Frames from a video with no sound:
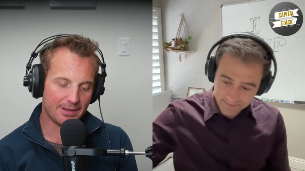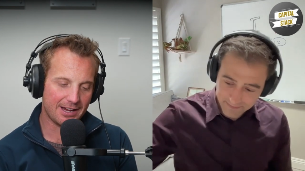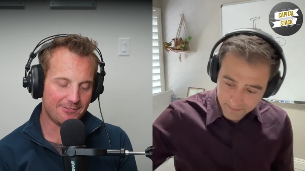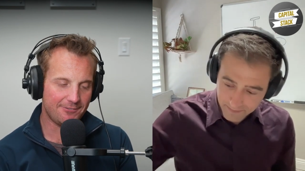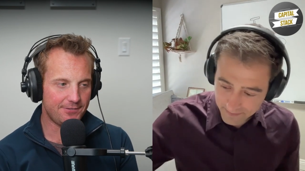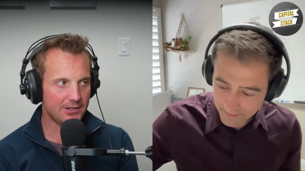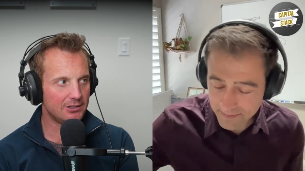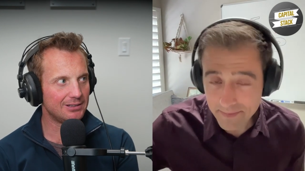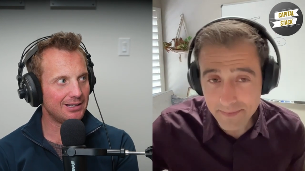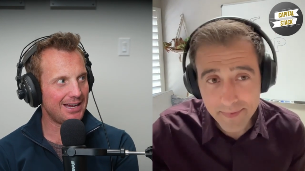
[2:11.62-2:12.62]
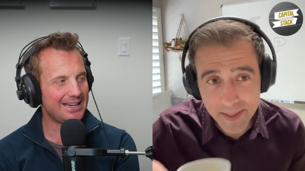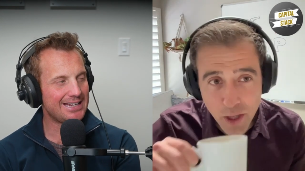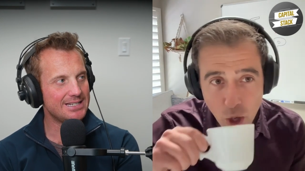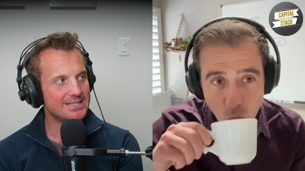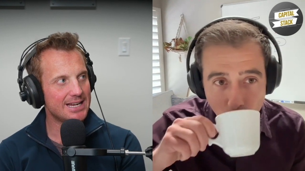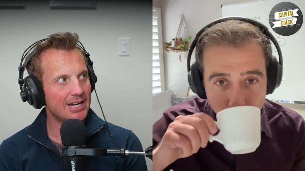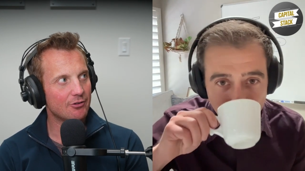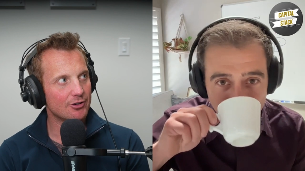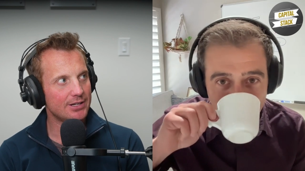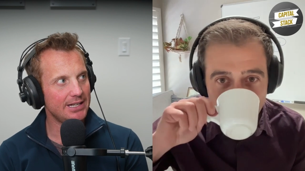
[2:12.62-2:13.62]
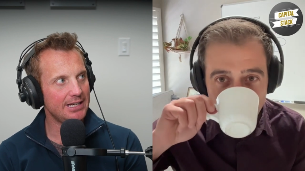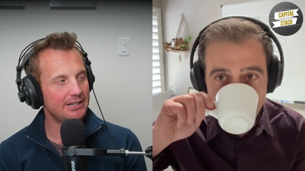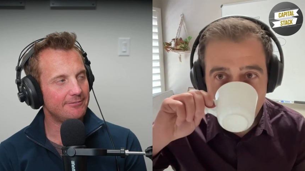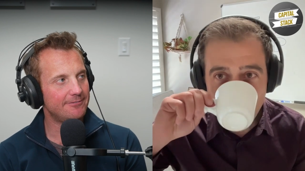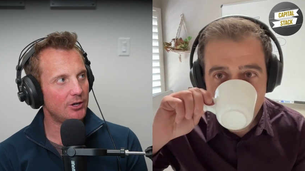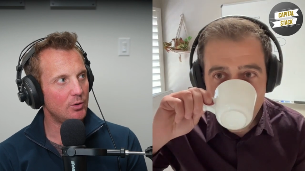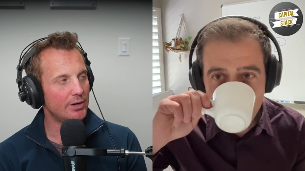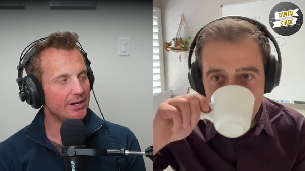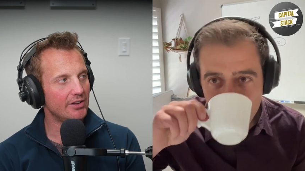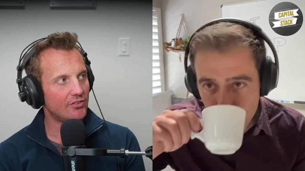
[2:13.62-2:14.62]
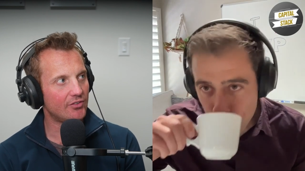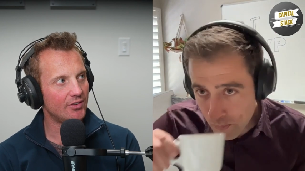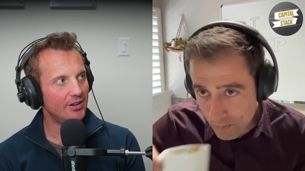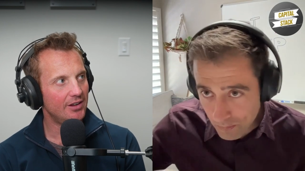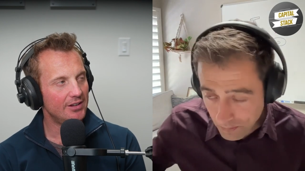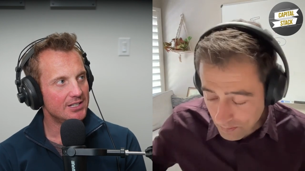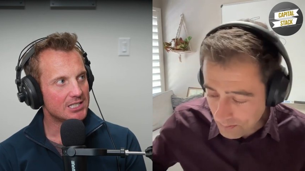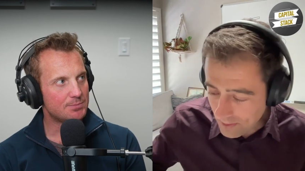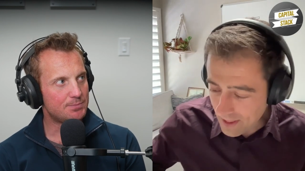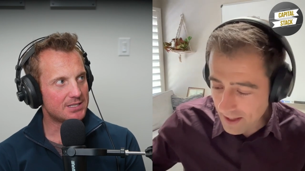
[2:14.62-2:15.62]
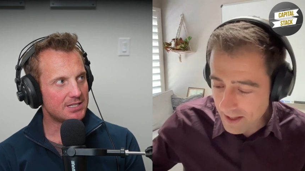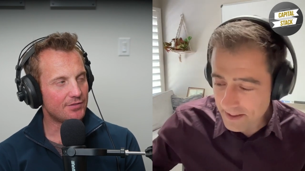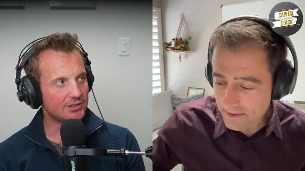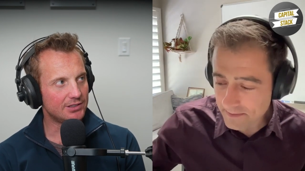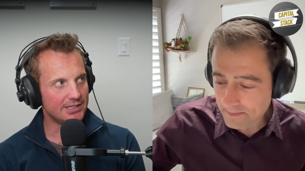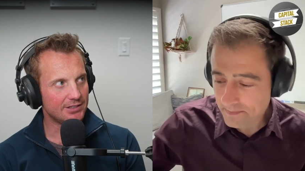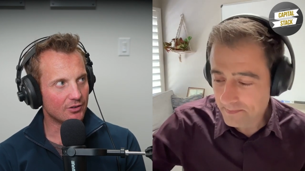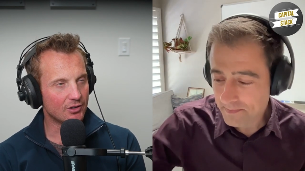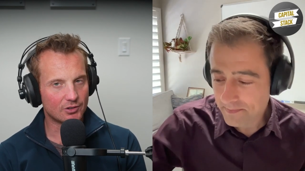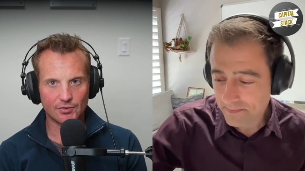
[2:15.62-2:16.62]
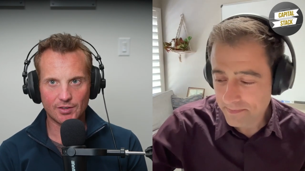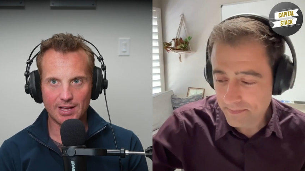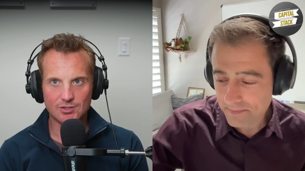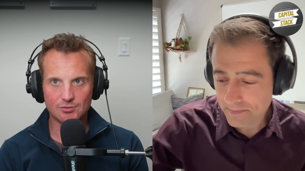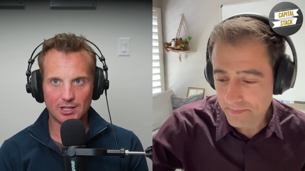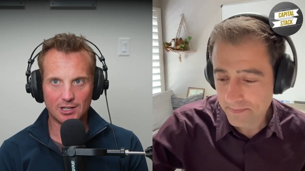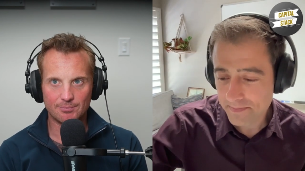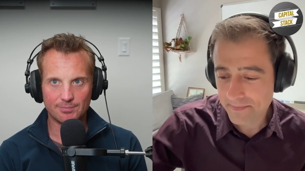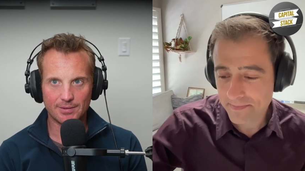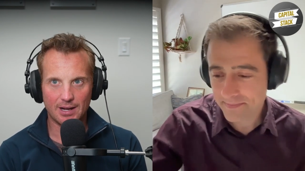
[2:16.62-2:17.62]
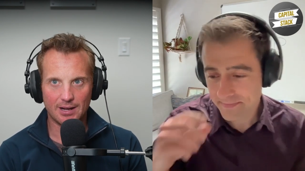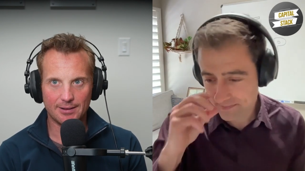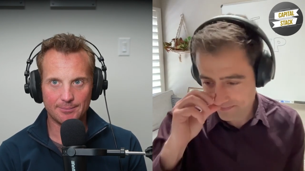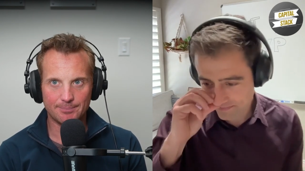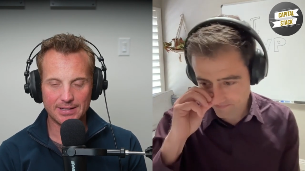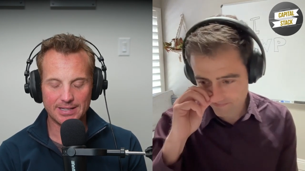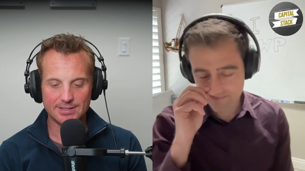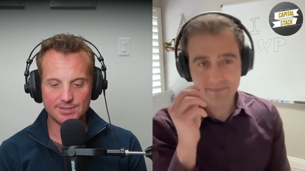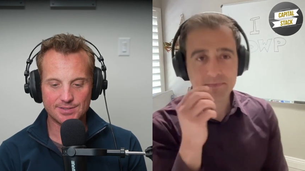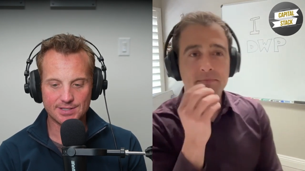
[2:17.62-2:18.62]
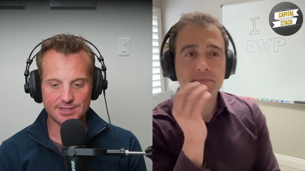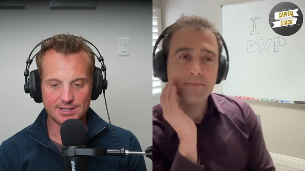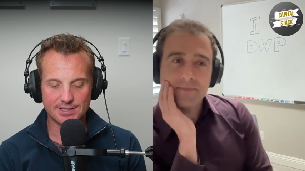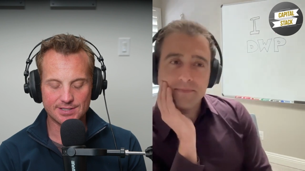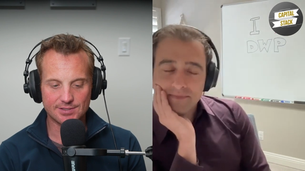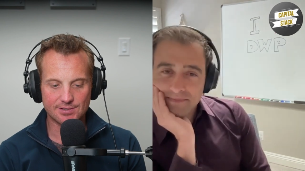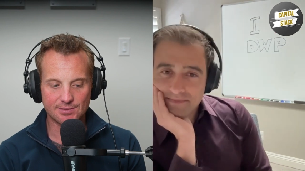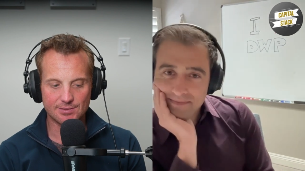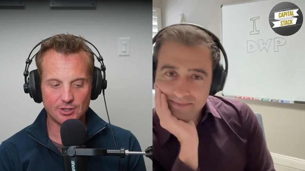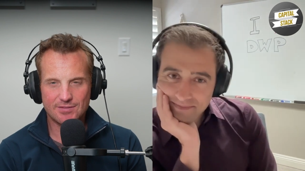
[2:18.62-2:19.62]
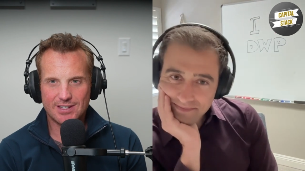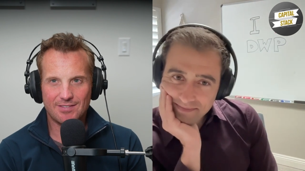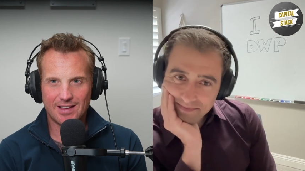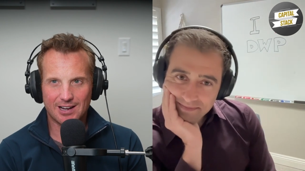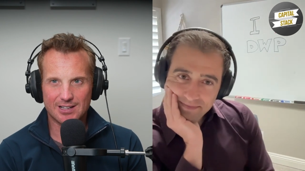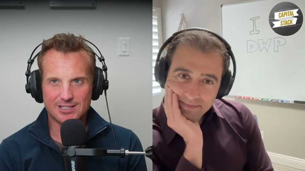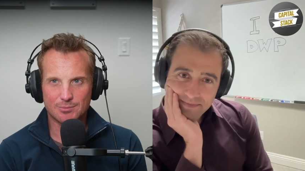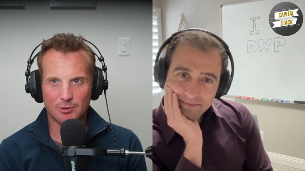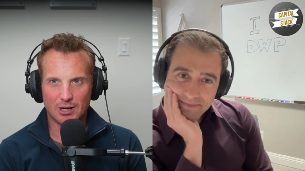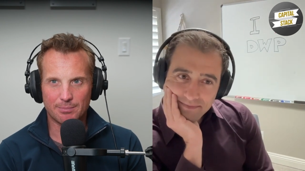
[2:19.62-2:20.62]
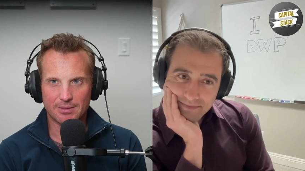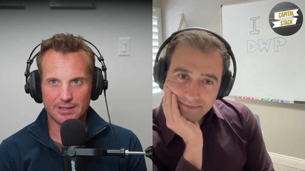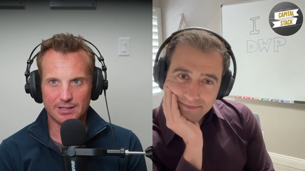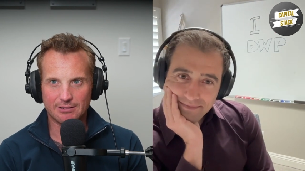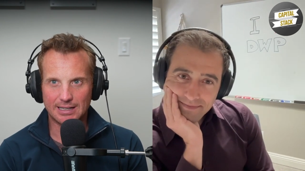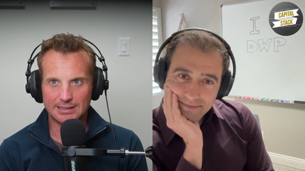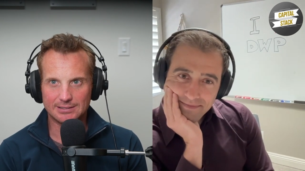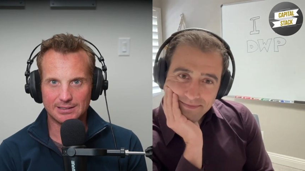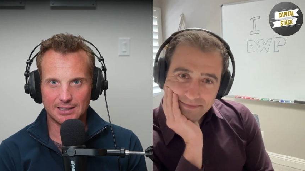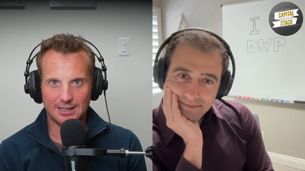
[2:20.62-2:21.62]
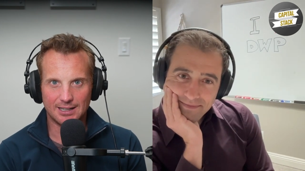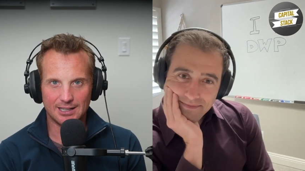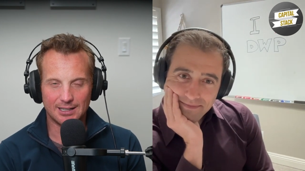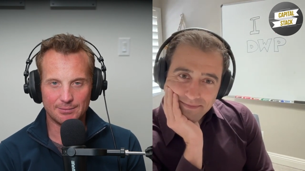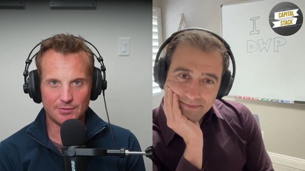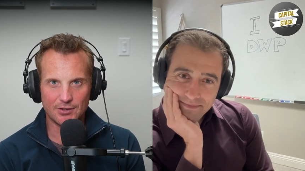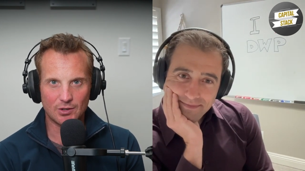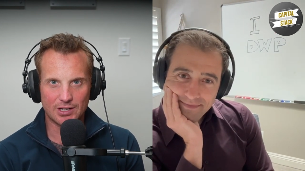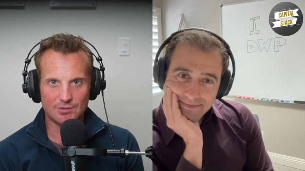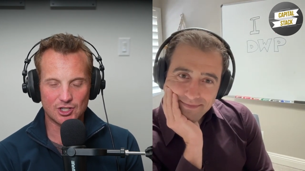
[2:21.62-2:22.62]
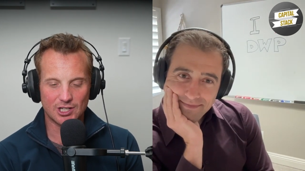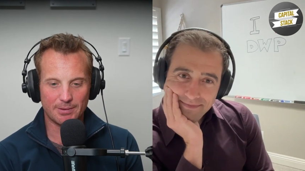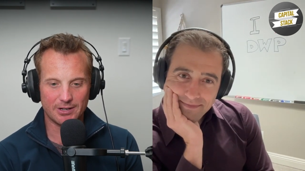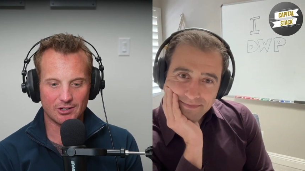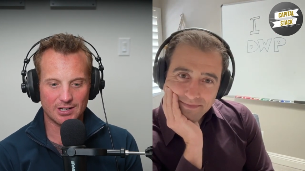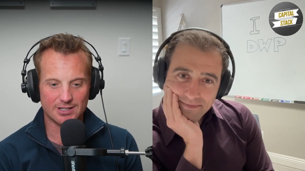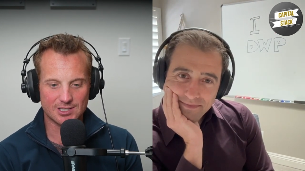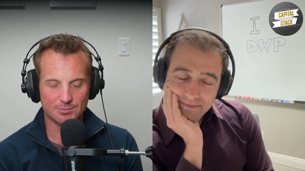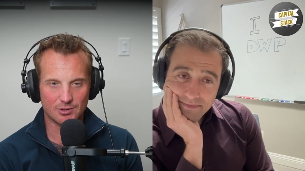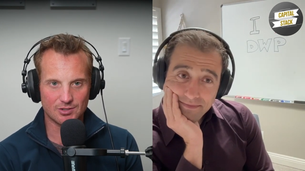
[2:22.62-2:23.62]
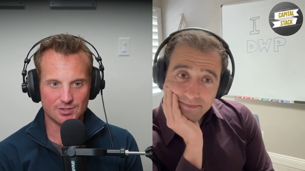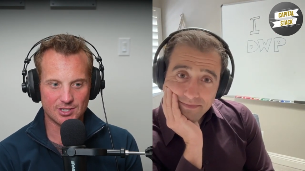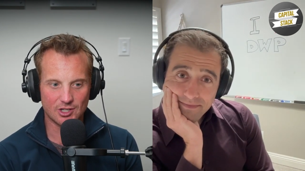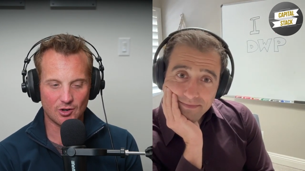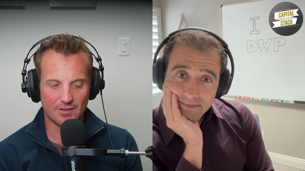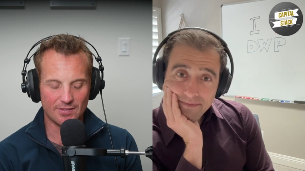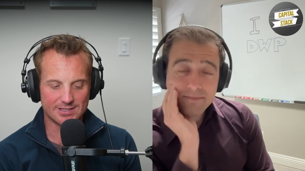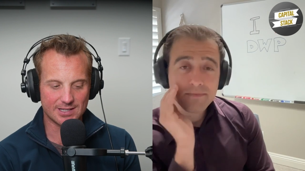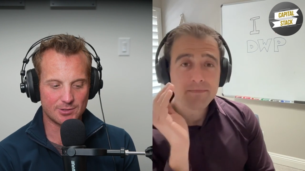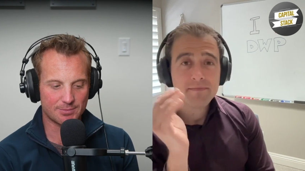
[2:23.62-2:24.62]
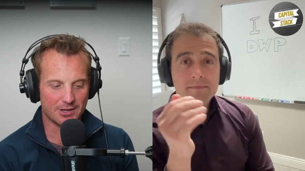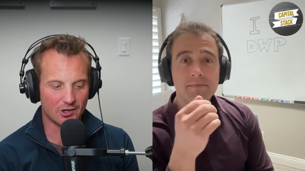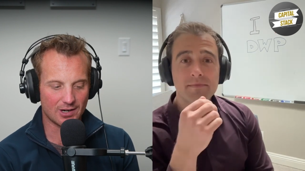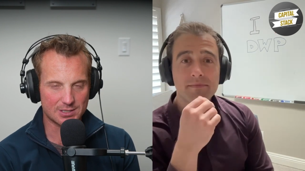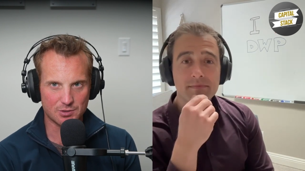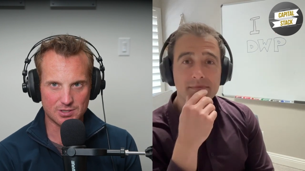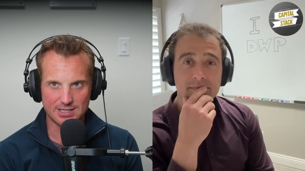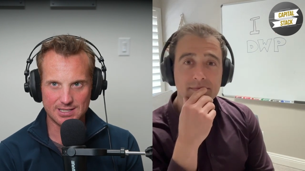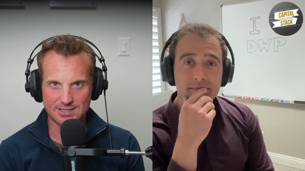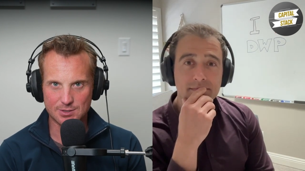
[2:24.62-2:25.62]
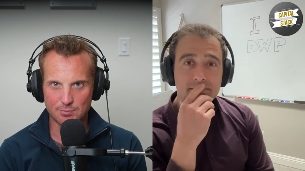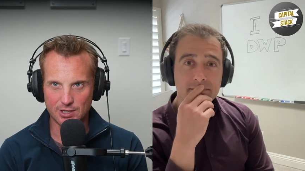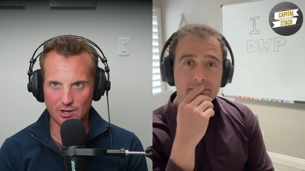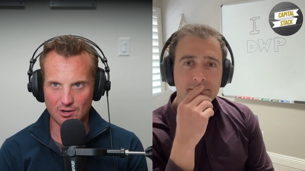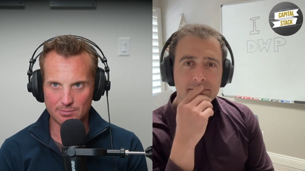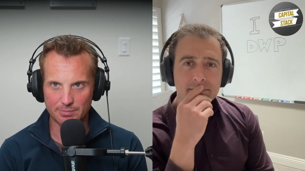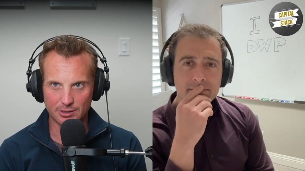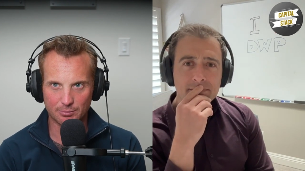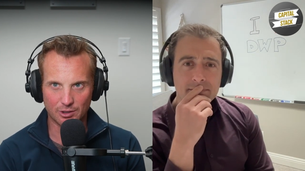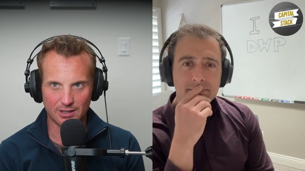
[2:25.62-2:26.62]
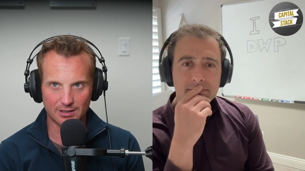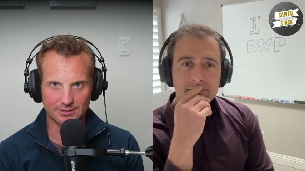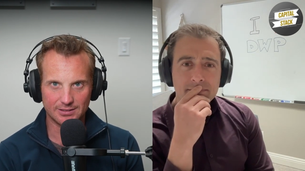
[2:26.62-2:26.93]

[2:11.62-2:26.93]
Speaker 1: I feel like integrity and focus, specifically in the vertical SaaS realm, um, is, is is you have to have that customer empathy, right? Um, if you don't give a shit about your customers and you don't have that subject matter expertise, it's pretty hard to build a product.